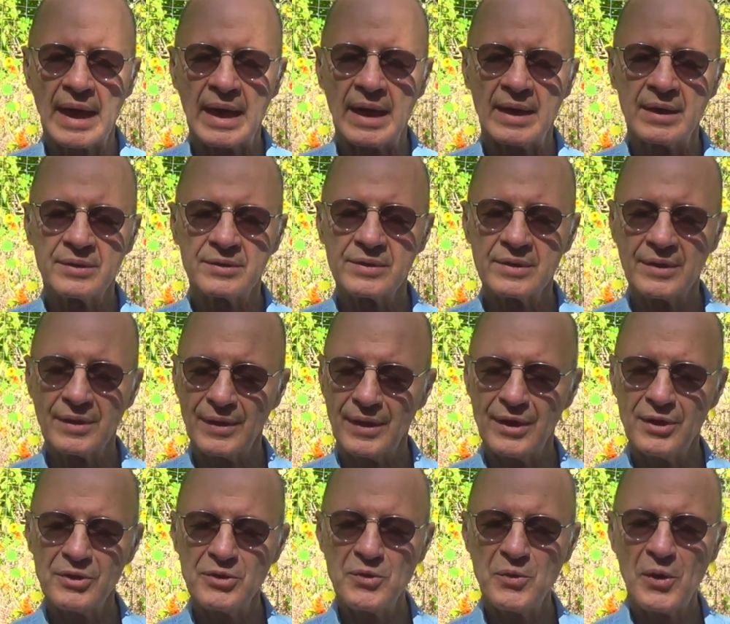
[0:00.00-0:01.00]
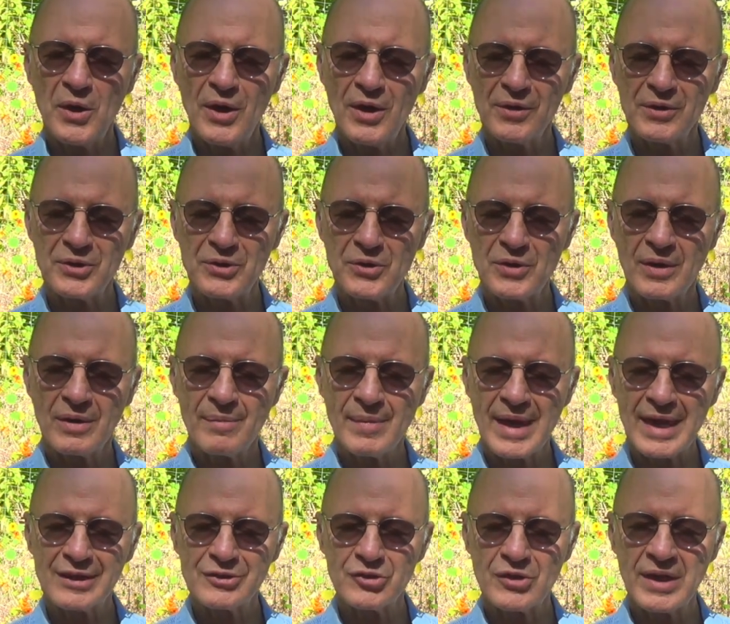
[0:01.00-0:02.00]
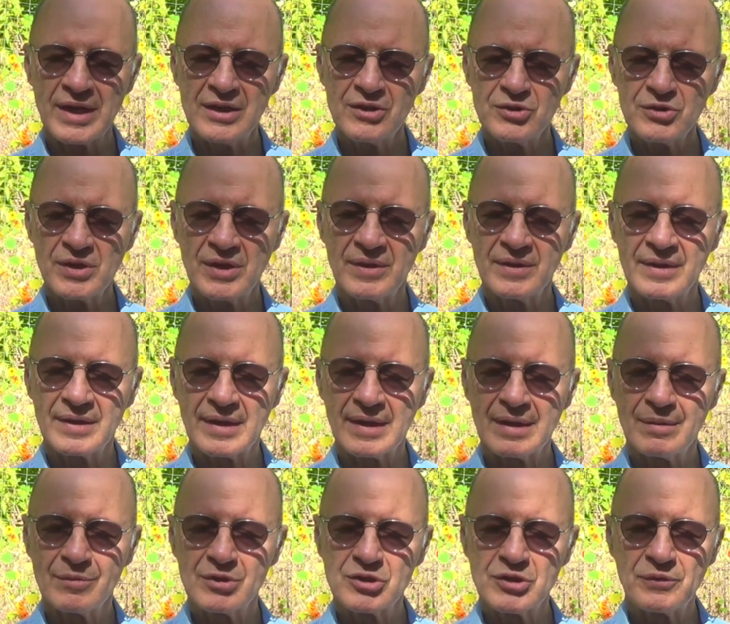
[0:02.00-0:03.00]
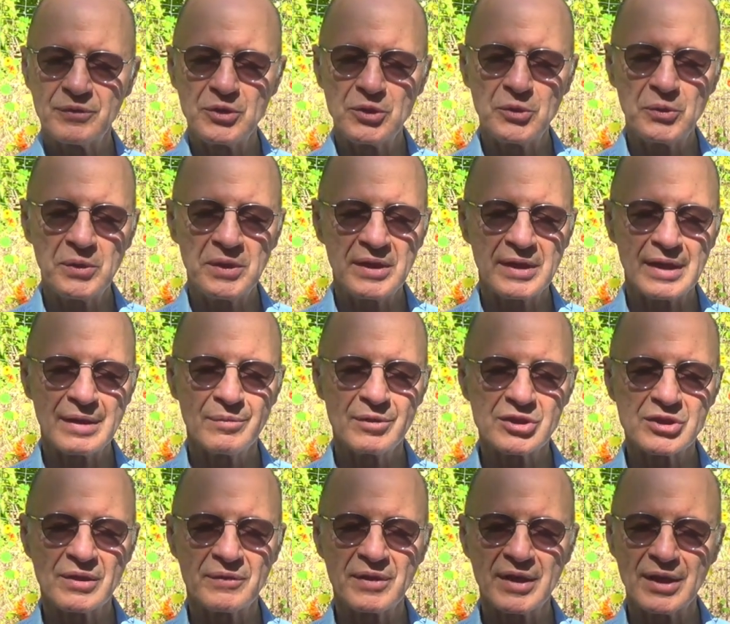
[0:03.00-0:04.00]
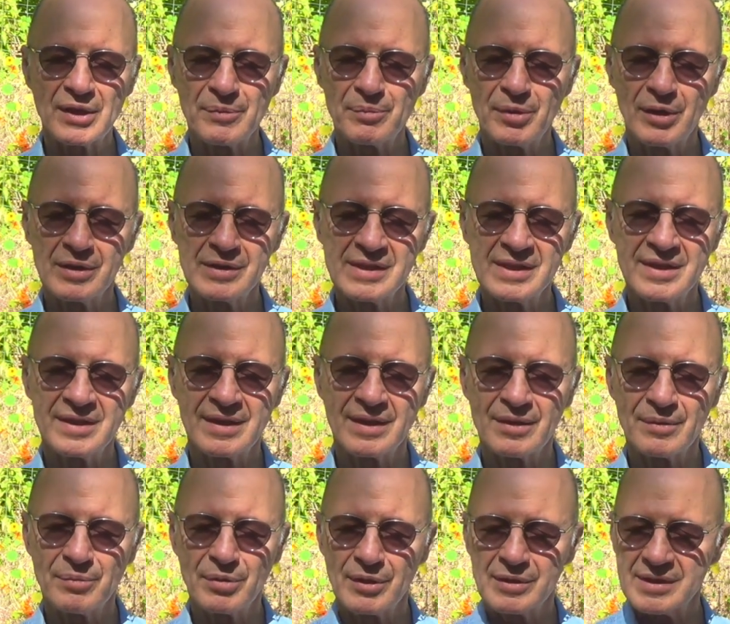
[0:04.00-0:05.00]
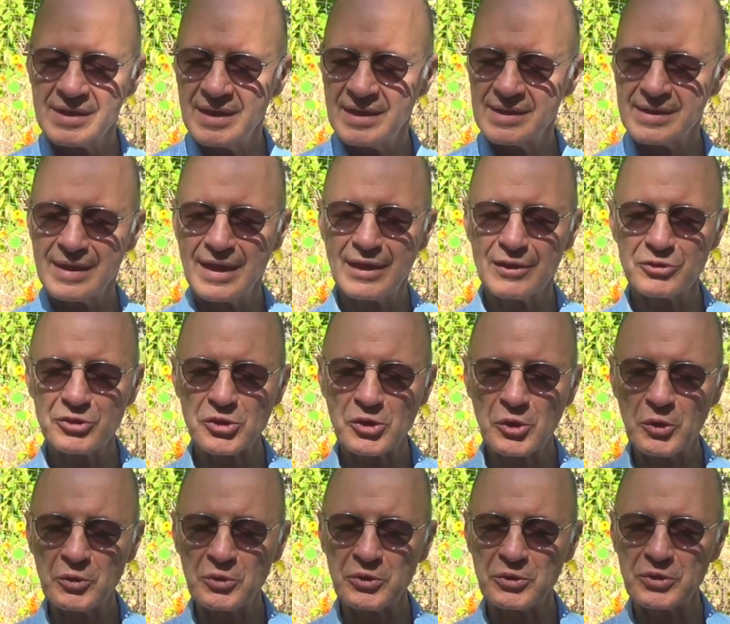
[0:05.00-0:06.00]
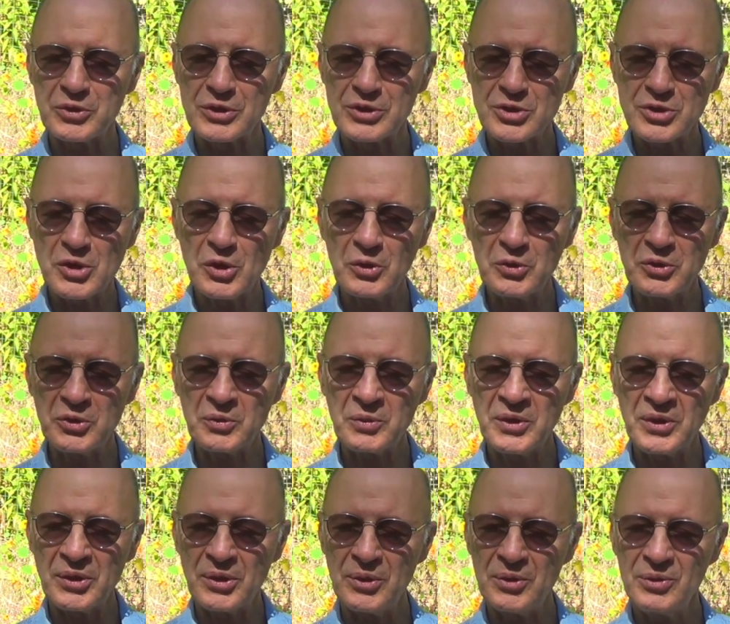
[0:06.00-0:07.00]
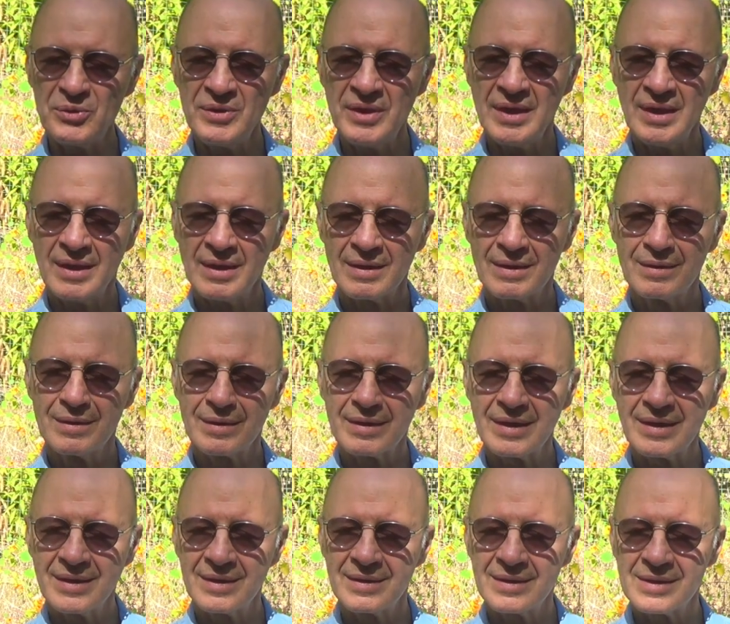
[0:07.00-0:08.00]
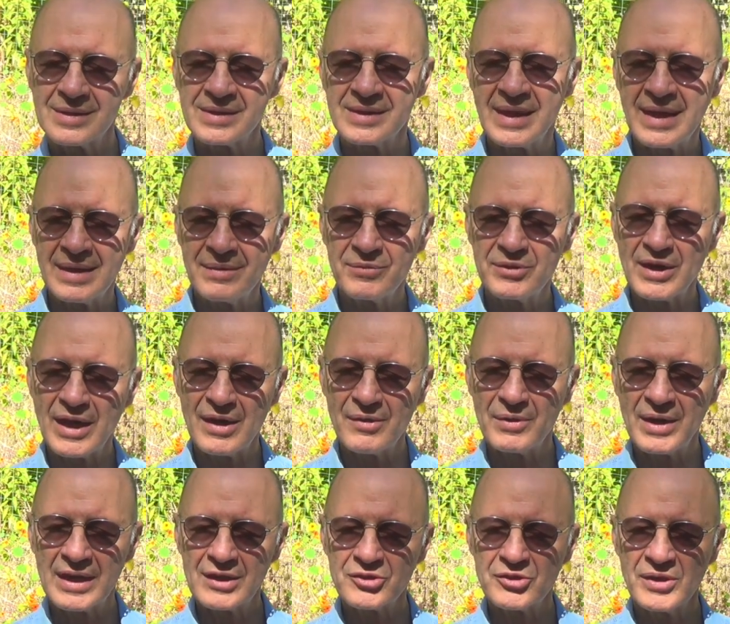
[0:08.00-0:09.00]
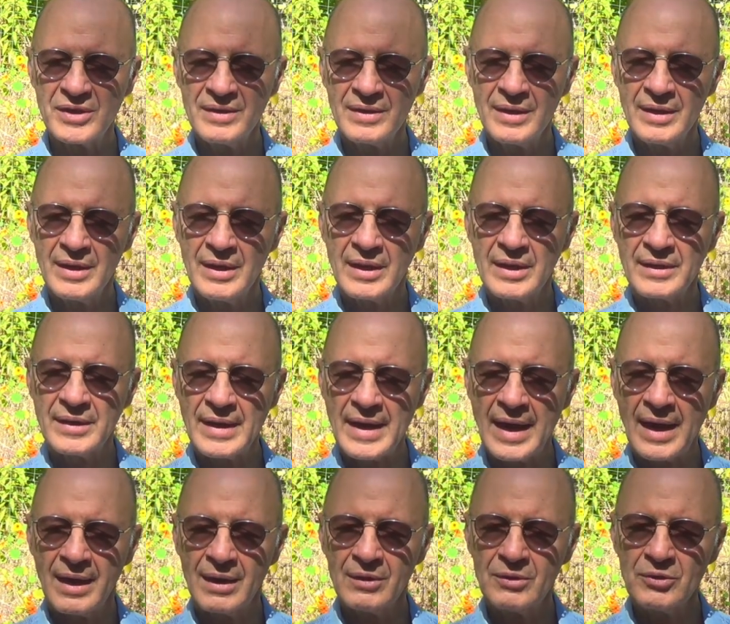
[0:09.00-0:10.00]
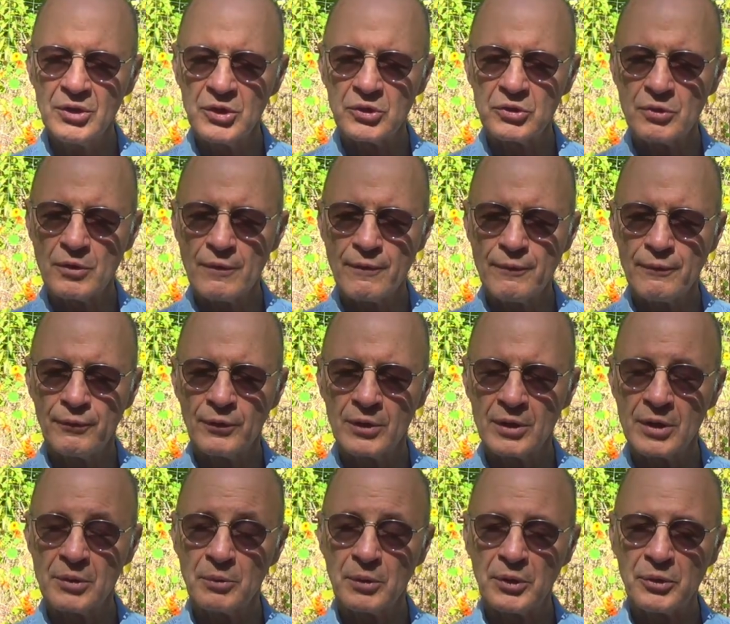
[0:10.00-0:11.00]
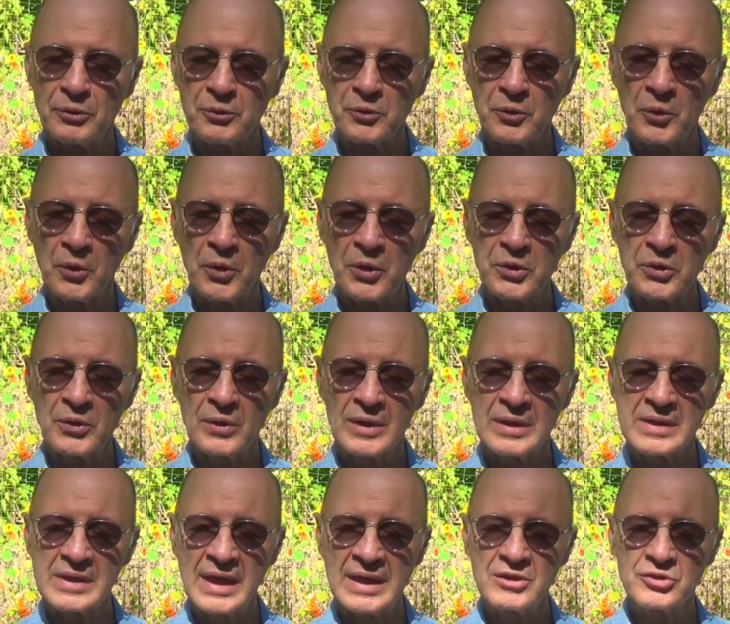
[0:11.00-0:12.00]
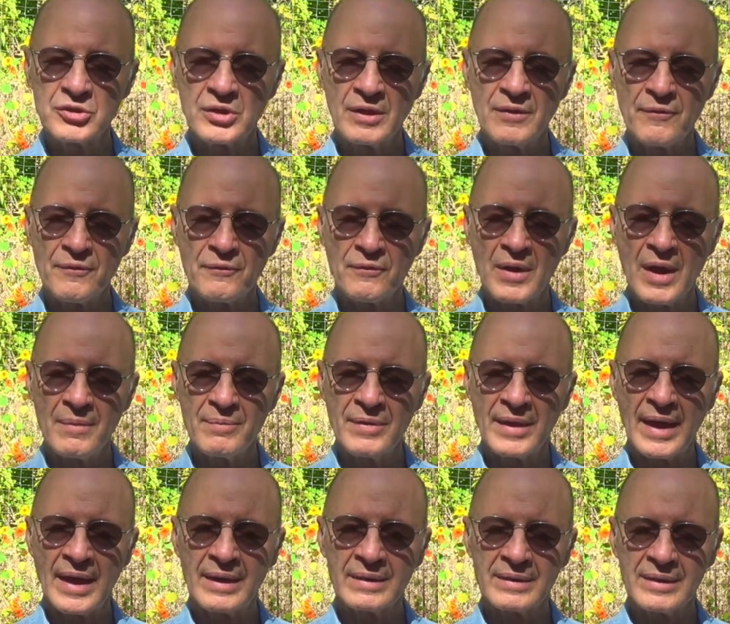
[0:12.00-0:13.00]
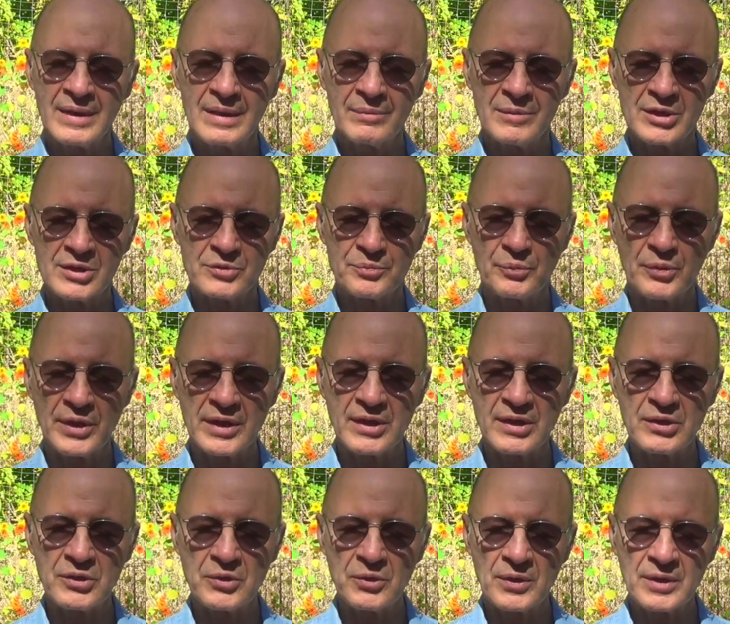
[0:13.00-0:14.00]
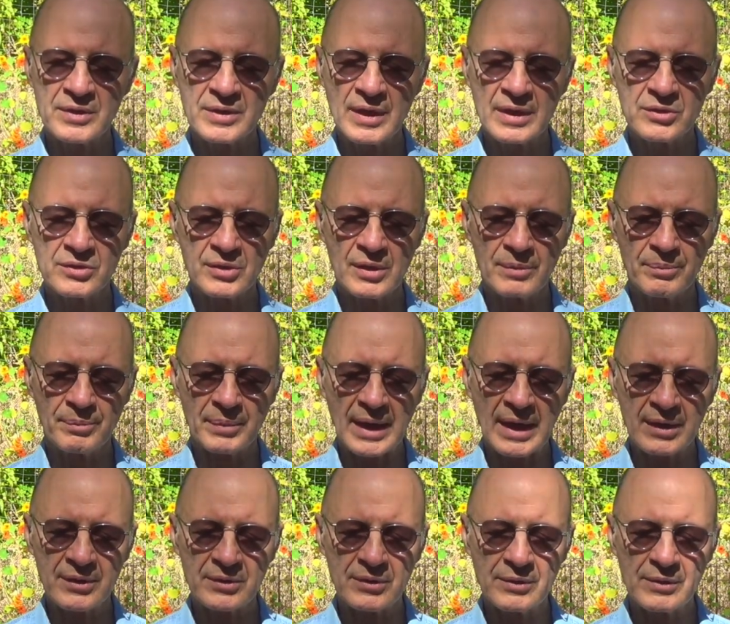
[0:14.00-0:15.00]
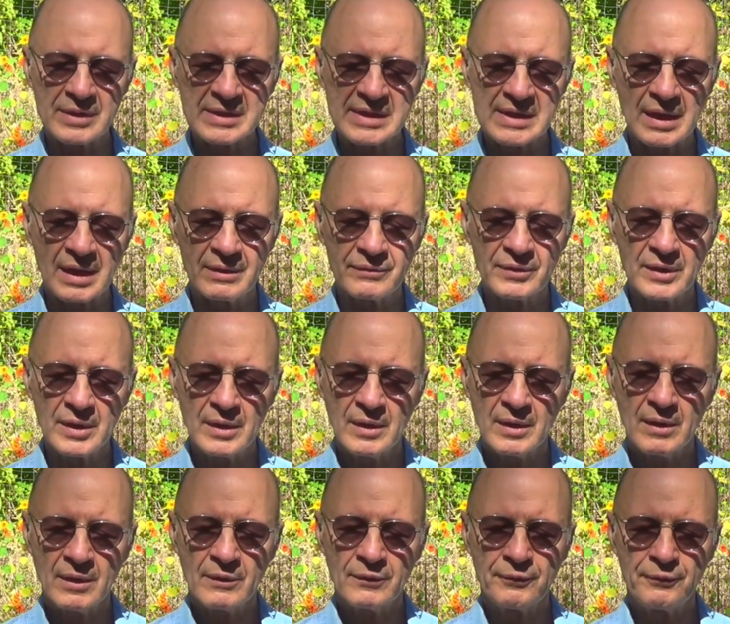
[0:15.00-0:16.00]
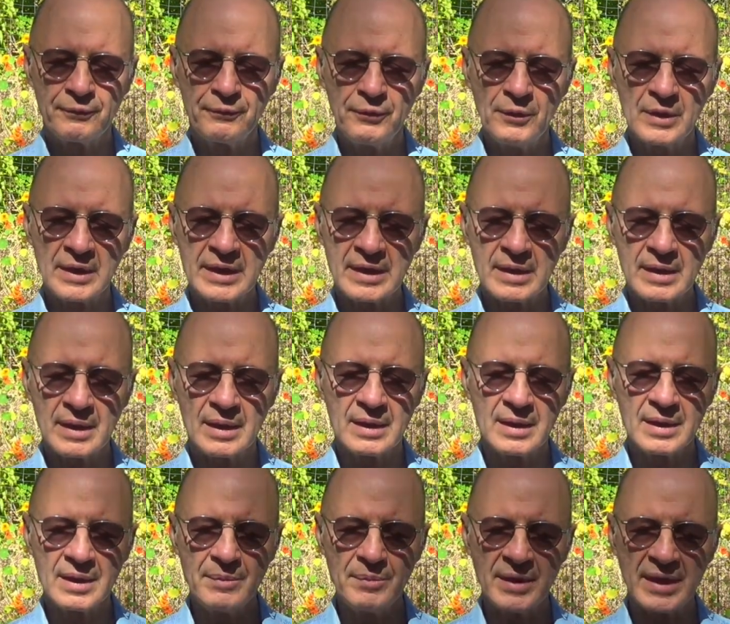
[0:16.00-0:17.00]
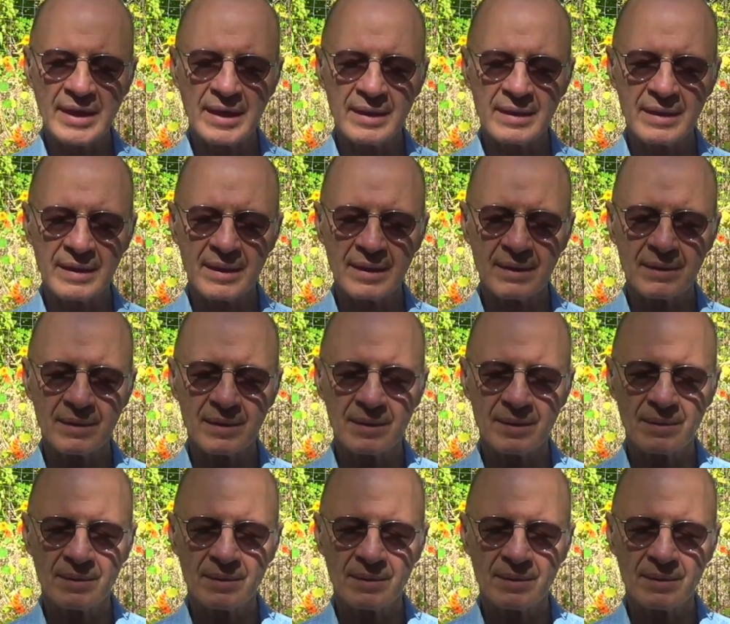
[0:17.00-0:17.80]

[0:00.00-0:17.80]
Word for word: and uh, there you are in your imagination, the image of you and the image of the other person. The other person is now shoulder to shoulder with you, looking in the same direction. Now you fully withdraw your attention from that image, bringing your attention back to yourself, fully eliminating